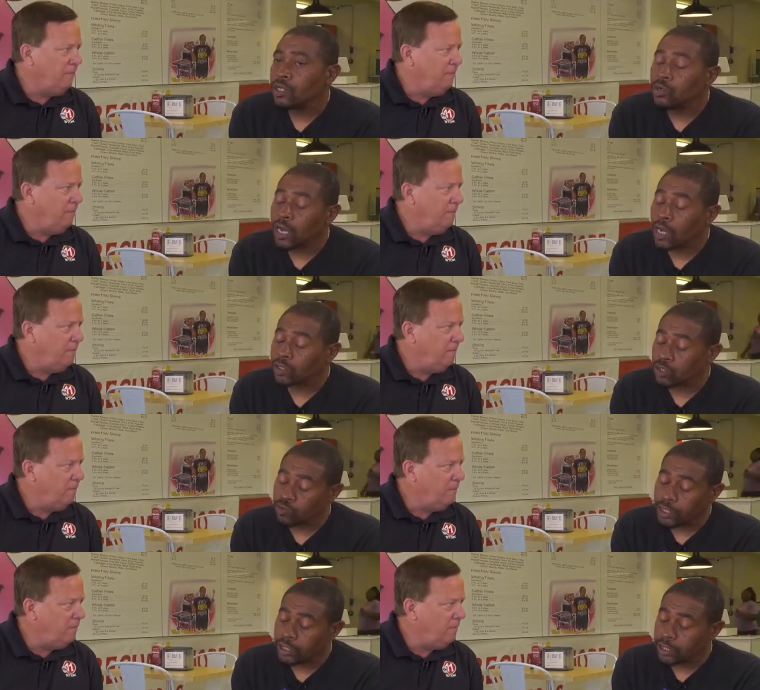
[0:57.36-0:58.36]
Speaker 1: You can also
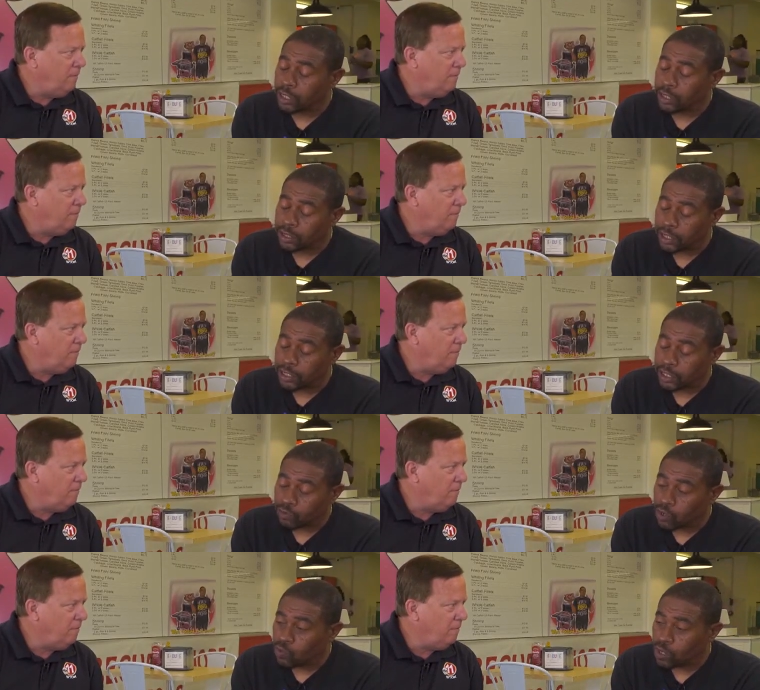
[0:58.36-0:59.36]
reach us at
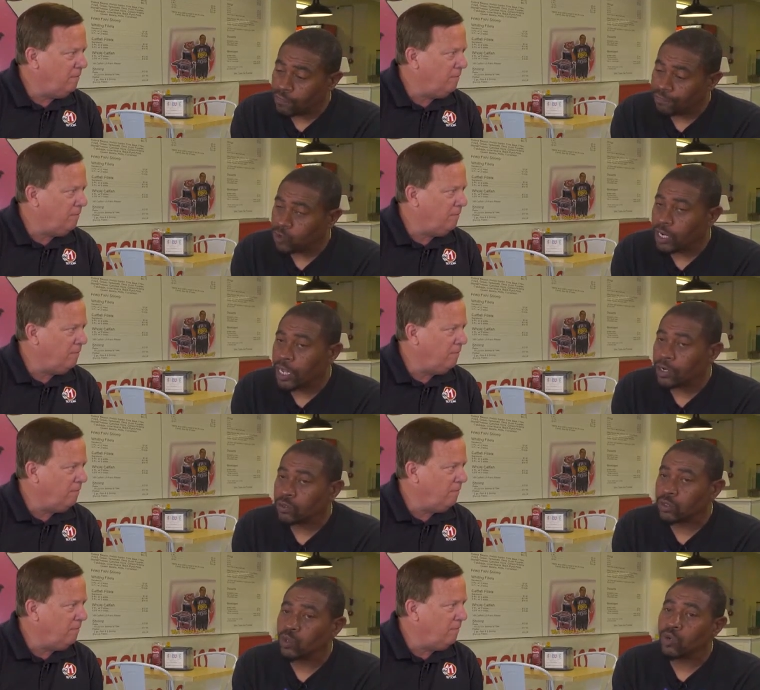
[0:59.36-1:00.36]

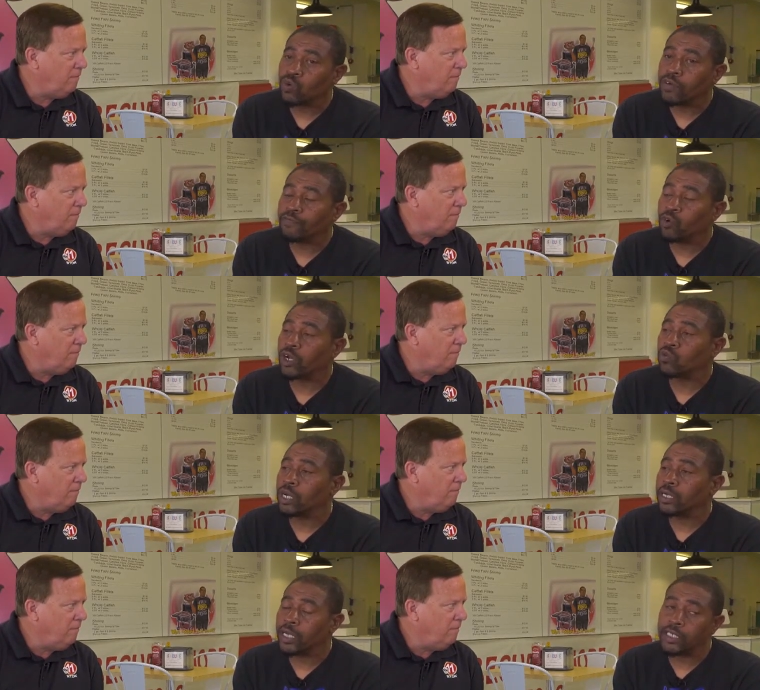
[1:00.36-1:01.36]

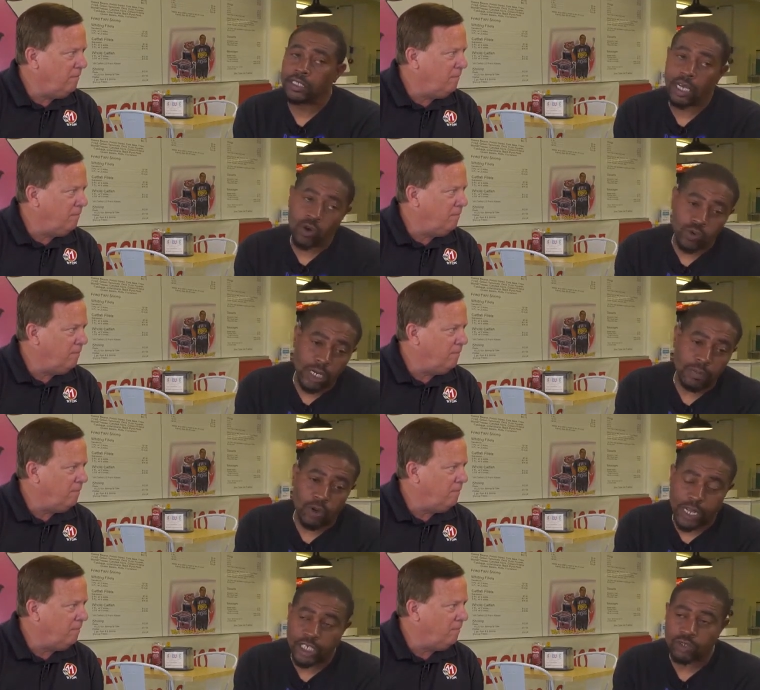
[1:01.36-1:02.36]
601-490-2141. That is the old number
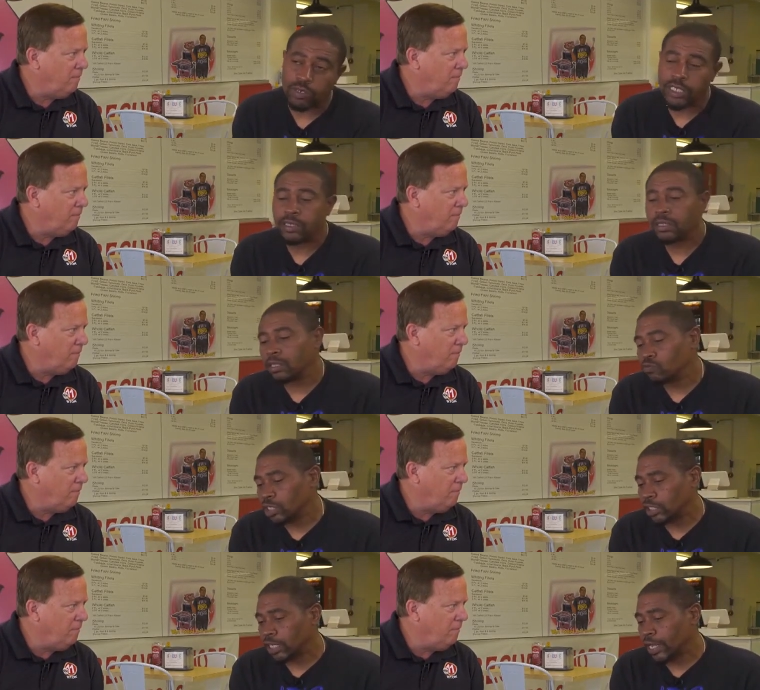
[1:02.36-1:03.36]
on A Street, and we
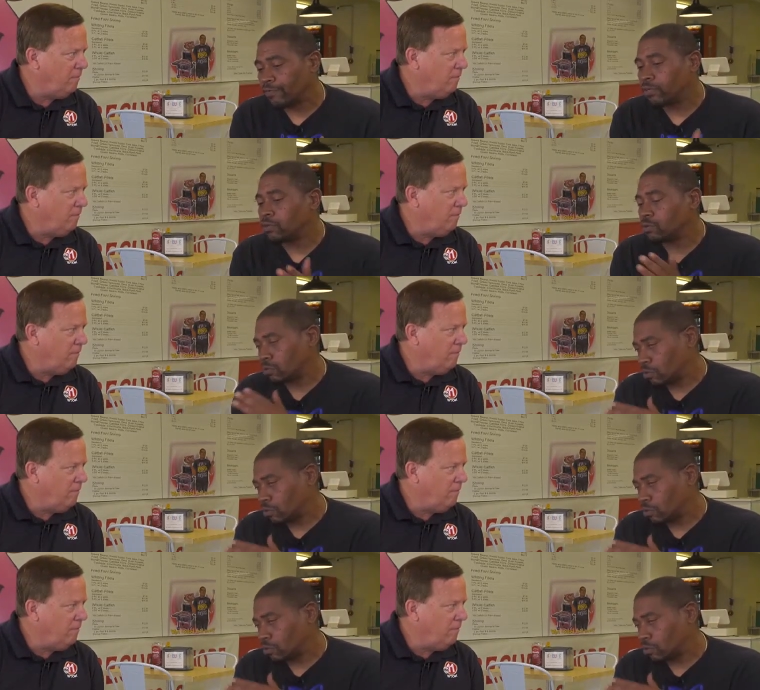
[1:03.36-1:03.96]
just have it